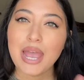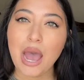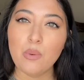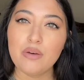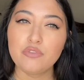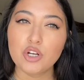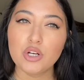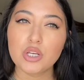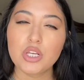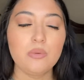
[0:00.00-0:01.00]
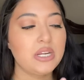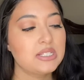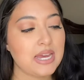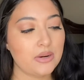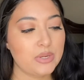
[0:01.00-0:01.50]
However, you know, it is
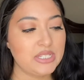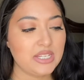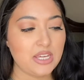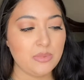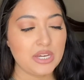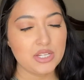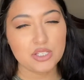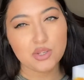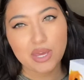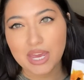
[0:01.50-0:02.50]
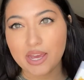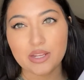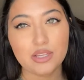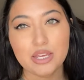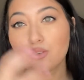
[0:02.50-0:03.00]
kind of risky because you
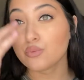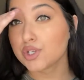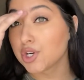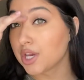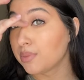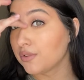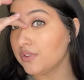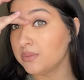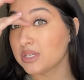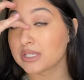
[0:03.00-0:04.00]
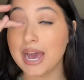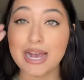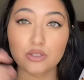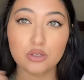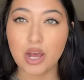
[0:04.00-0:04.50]
can't, like, returning perfumes is a
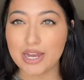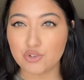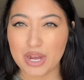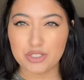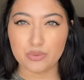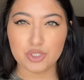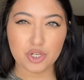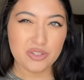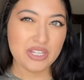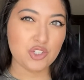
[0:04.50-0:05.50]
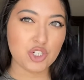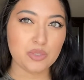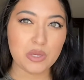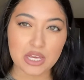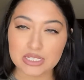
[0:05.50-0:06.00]
hassle. I tried to return this
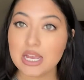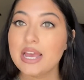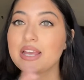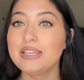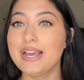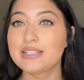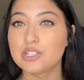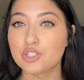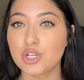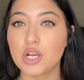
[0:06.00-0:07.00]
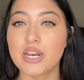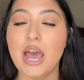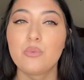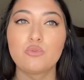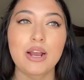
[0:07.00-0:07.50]
just because, yes, it's good.
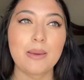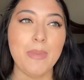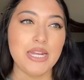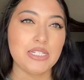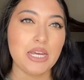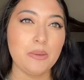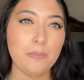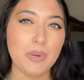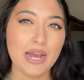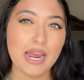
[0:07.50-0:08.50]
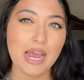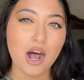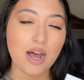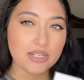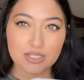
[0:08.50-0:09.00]
I would recommend it, but
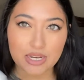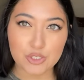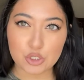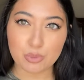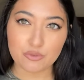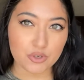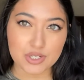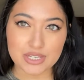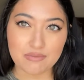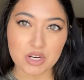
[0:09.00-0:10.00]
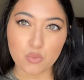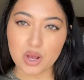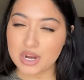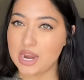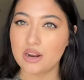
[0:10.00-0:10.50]
honestly, I just prefer
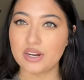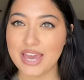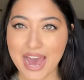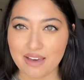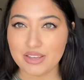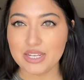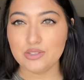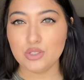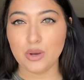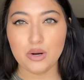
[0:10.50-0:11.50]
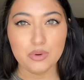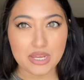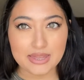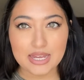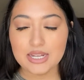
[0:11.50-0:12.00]
seventy-one and I already have it, so I don't
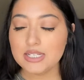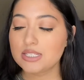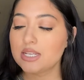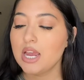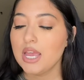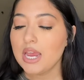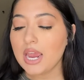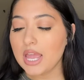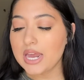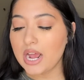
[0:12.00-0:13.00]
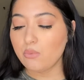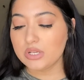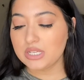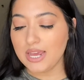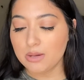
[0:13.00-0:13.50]
need this. And I
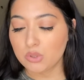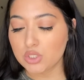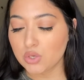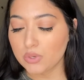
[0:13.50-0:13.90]
wasn't able to